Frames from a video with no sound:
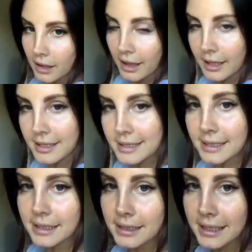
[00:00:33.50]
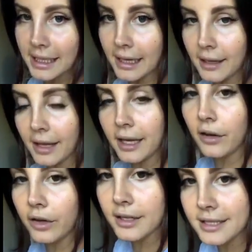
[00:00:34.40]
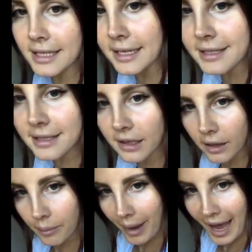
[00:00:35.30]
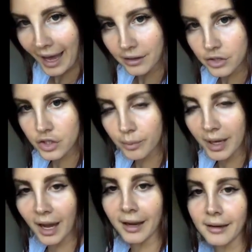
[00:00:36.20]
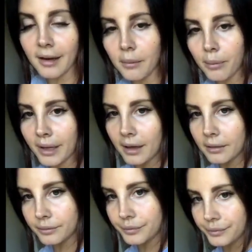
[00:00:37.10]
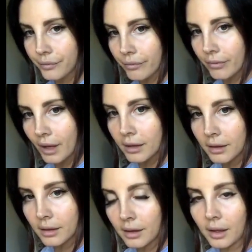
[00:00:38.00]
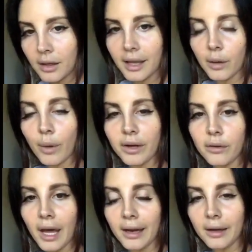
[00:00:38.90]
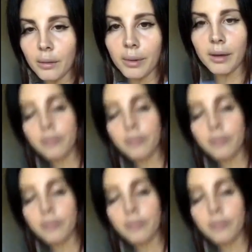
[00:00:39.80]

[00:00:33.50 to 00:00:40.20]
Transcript: this tee, like you can see is still a patch behind it, but um, like when you get it, it'll be